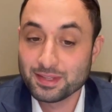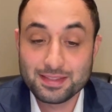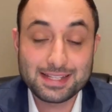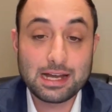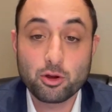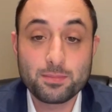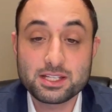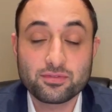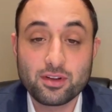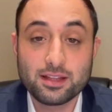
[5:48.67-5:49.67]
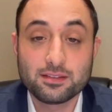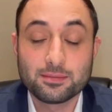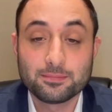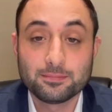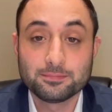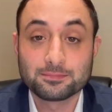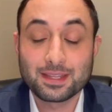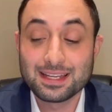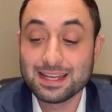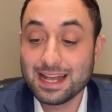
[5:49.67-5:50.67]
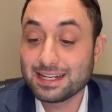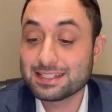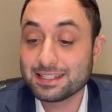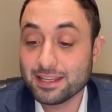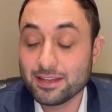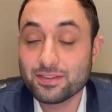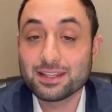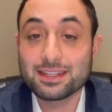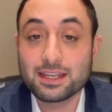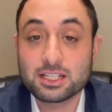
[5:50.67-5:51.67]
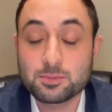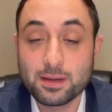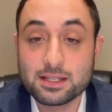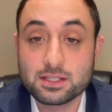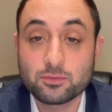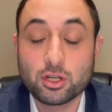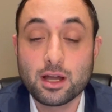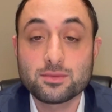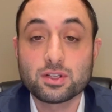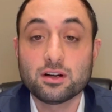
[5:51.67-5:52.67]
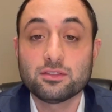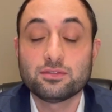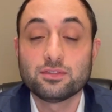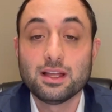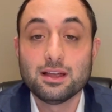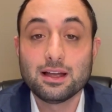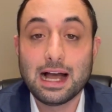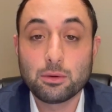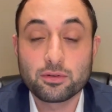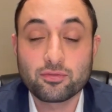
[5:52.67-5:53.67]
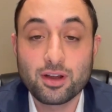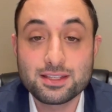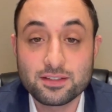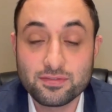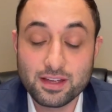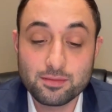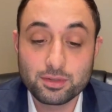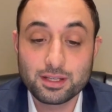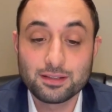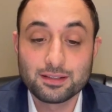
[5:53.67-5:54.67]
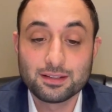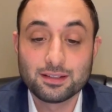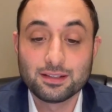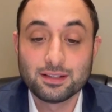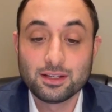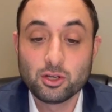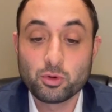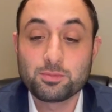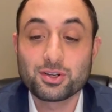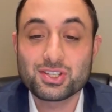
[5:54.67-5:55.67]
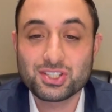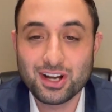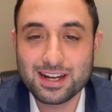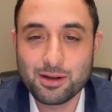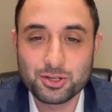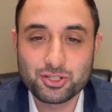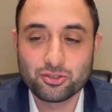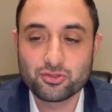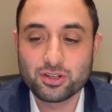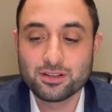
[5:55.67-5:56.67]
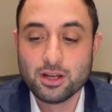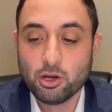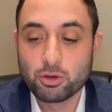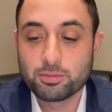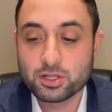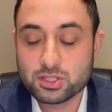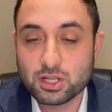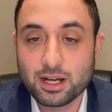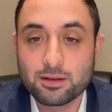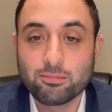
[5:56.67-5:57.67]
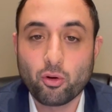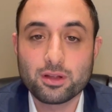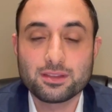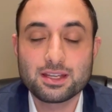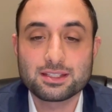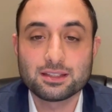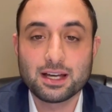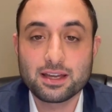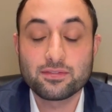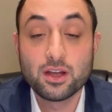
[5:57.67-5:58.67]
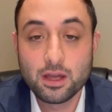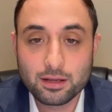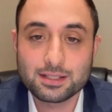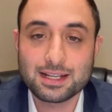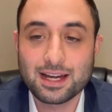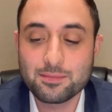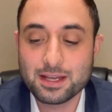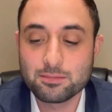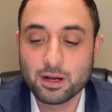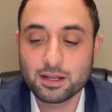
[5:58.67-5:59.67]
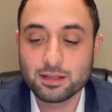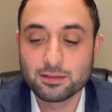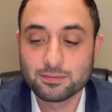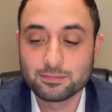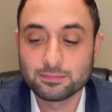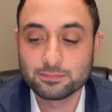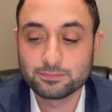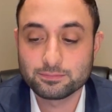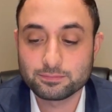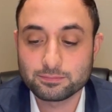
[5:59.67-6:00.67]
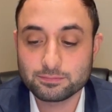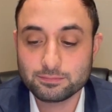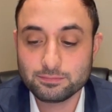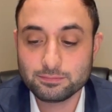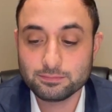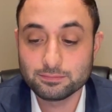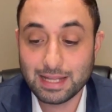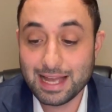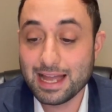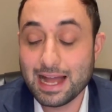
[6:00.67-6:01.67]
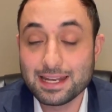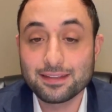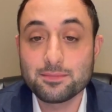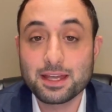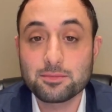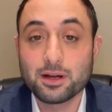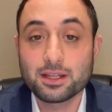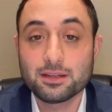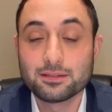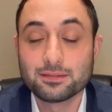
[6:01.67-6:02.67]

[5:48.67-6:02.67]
That's our best friend. And it's at the, even at the expense sometimes of our friends and family. We put aside our children. We put aside important things in life because I got to make money. And I, I need to make money.